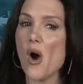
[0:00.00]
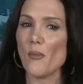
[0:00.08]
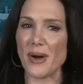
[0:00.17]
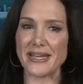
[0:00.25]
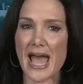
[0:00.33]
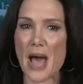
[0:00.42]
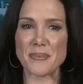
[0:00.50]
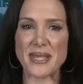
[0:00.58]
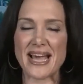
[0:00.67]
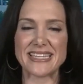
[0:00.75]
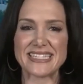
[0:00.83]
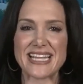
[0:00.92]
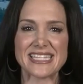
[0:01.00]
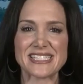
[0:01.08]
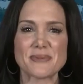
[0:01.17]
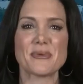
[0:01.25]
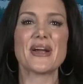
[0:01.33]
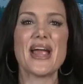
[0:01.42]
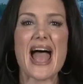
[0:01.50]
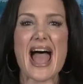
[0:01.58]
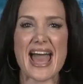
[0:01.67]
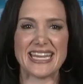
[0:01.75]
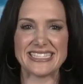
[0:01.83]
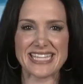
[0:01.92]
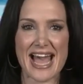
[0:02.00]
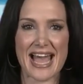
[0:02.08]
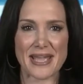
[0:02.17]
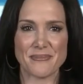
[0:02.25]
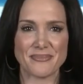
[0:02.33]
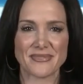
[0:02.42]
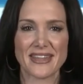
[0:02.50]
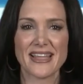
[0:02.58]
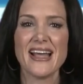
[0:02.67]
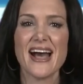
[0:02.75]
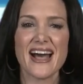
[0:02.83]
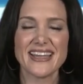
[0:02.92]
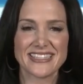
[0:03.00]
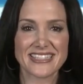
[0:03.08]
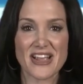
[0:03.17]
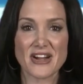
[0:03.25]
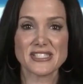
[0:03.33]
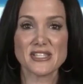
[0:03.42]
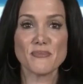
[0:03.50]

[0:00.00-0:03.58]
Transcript: one happy Honda customer at a time. Honda Cars of